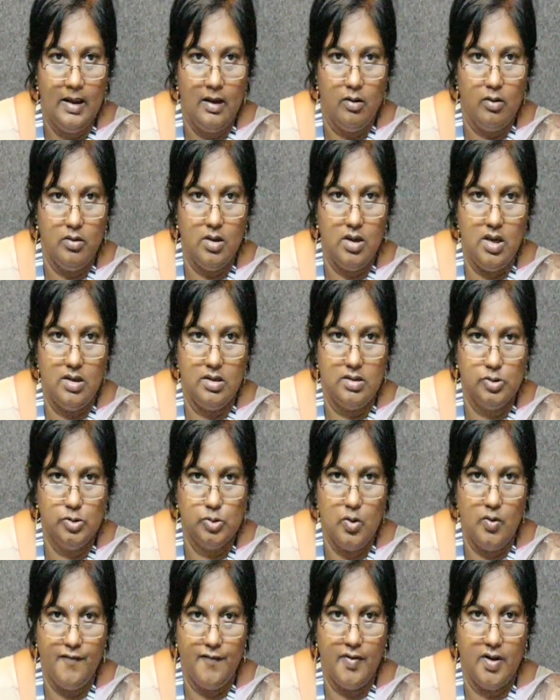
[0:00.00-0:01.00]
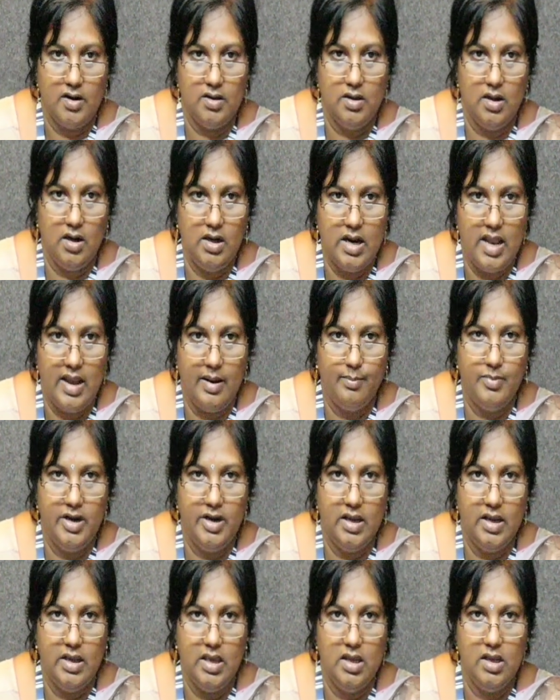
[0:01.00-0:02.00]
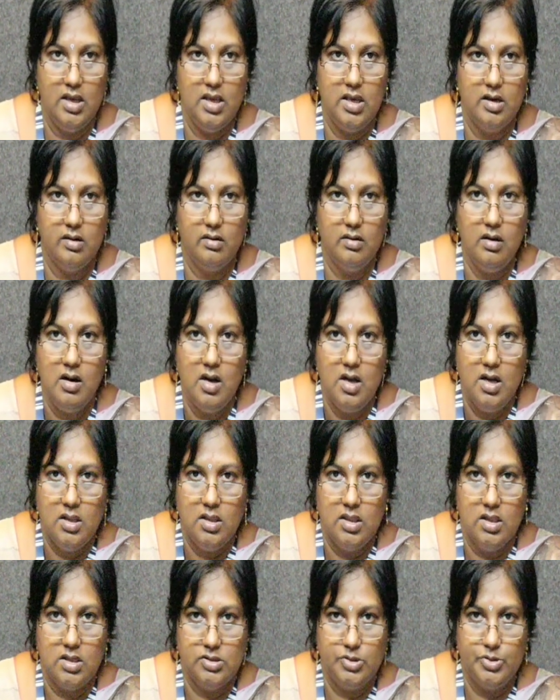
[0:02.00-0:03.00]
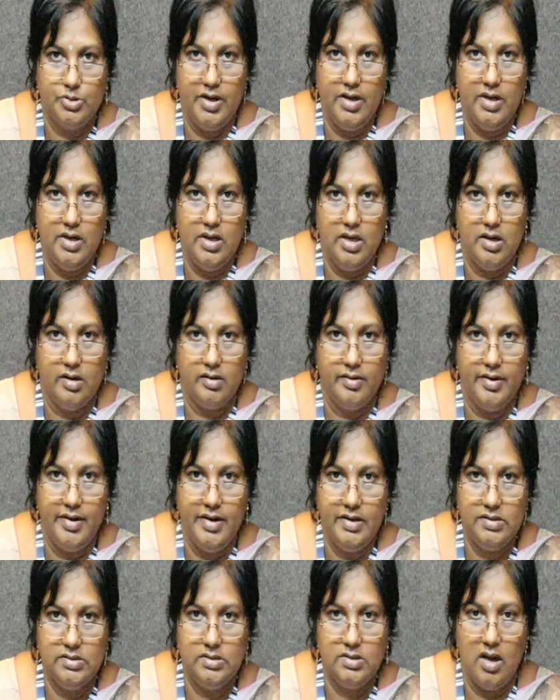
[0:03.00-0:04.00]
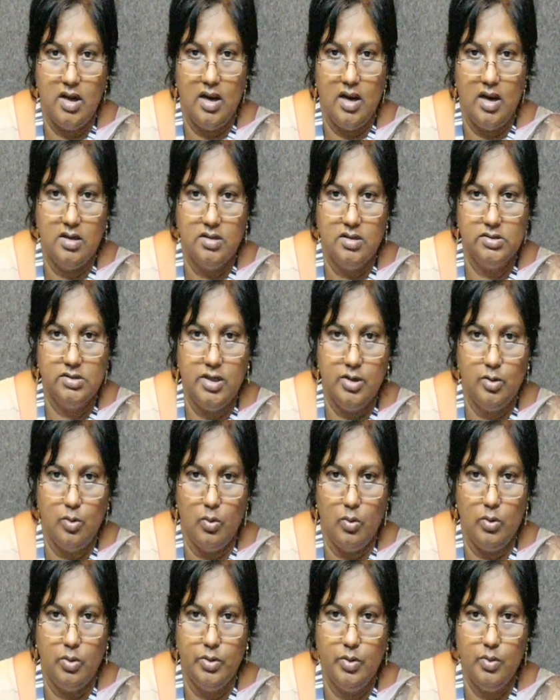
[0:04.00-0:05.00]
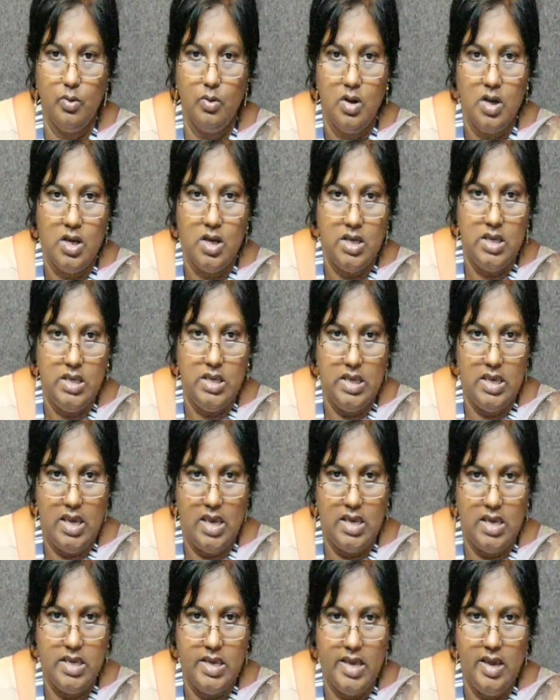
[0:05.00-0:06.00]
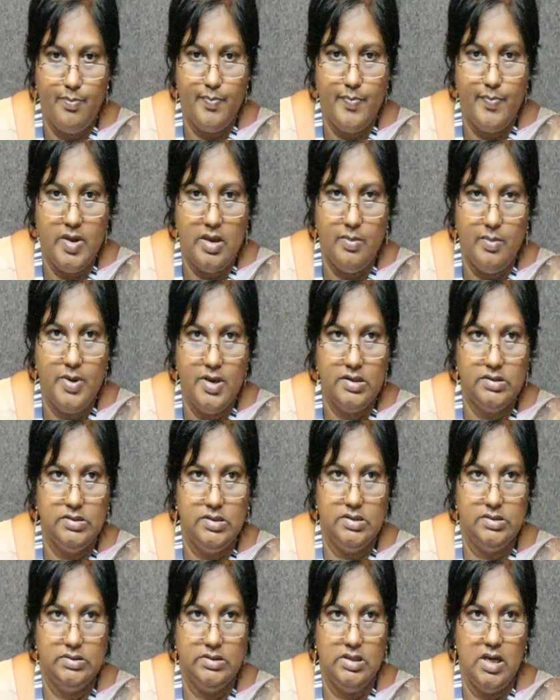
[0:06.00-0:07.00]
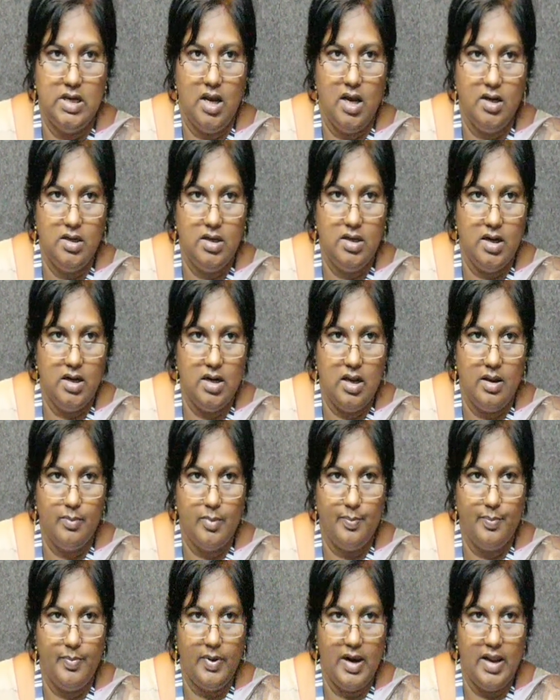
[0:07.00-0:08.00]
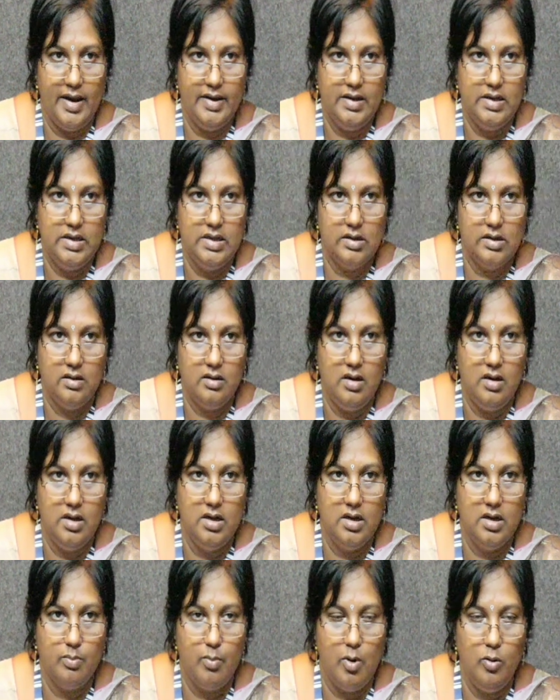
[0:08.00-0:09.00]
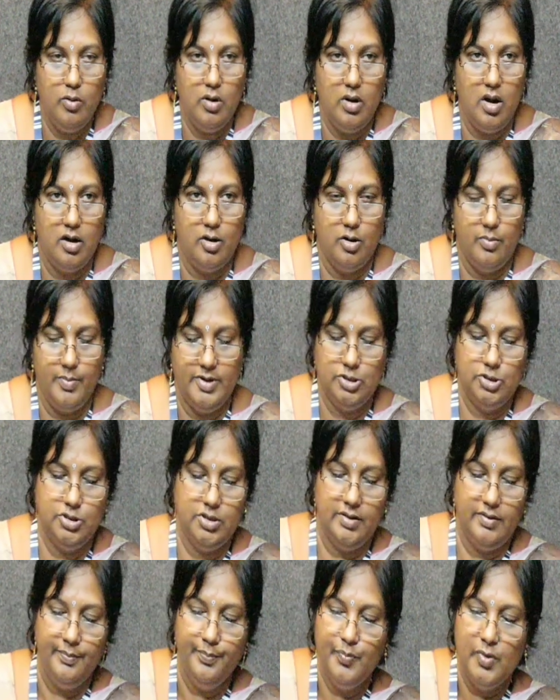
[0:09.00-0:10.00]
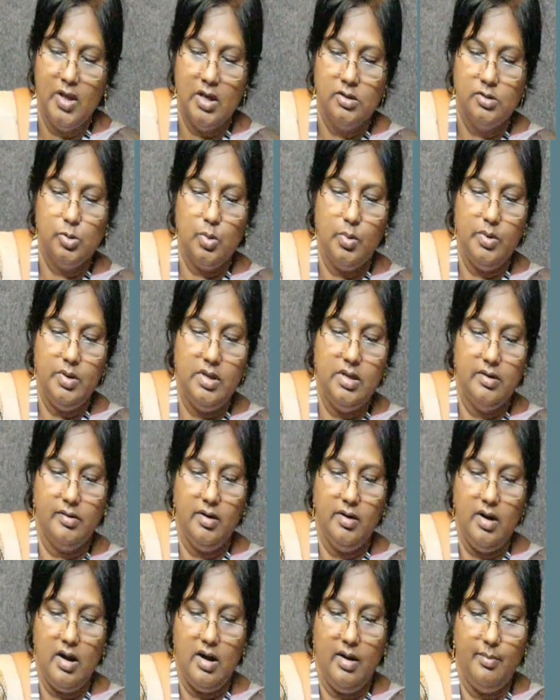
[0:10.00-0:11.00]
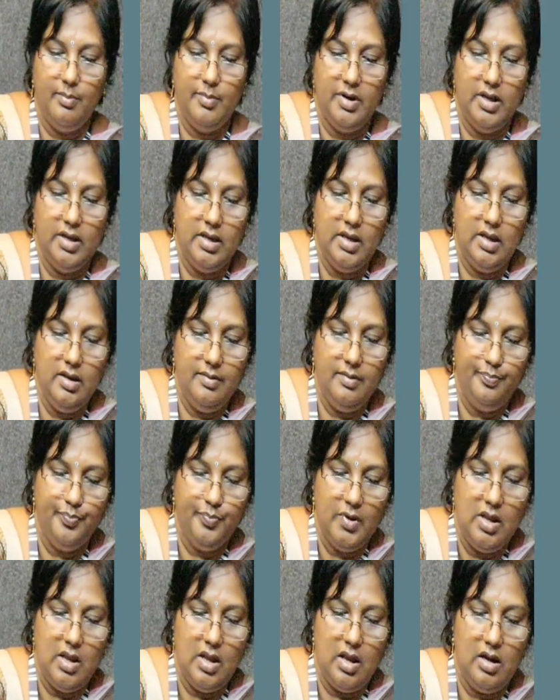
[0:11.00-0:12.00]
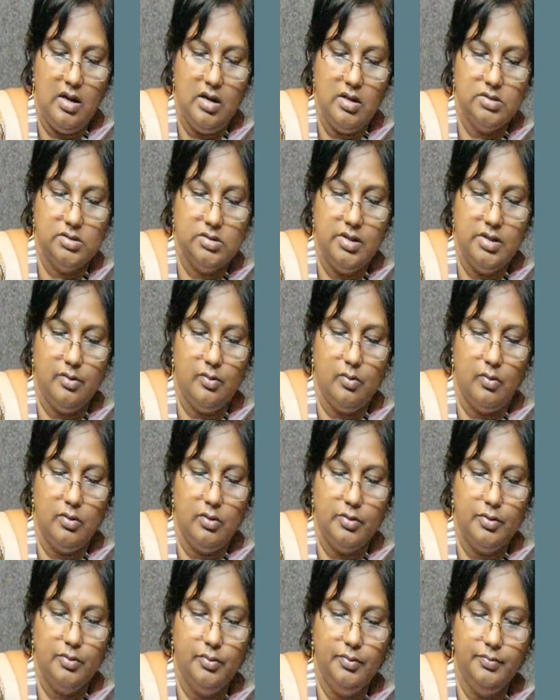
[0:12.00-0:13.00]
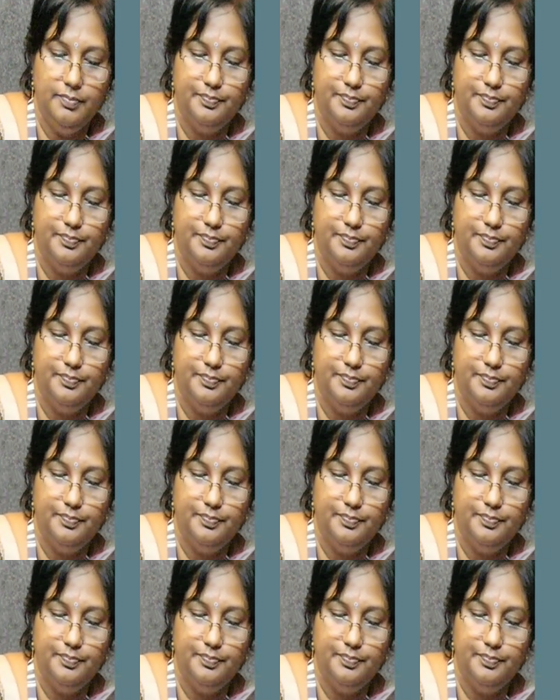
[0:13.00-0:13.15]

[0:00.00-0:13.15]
Okay, so for that I am taking here the string here is L is equal to AA BB CC and then I am applying here linear bound automation. So here I am taking L is equal to